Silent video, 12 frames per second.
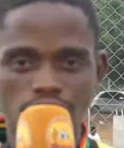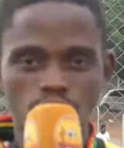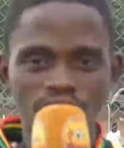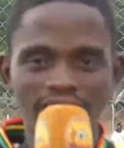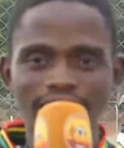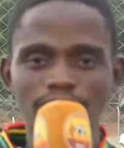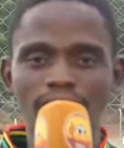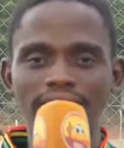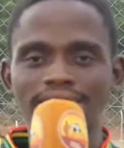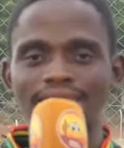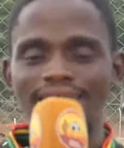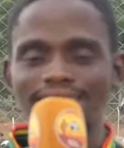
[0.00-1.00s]
So that's
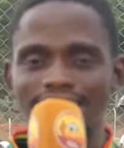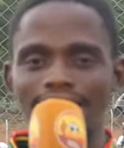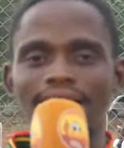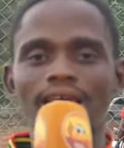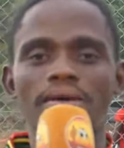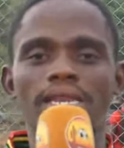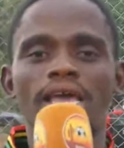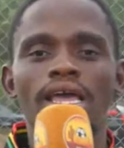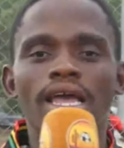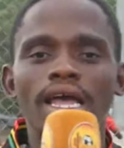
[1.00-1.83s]
my starting 11.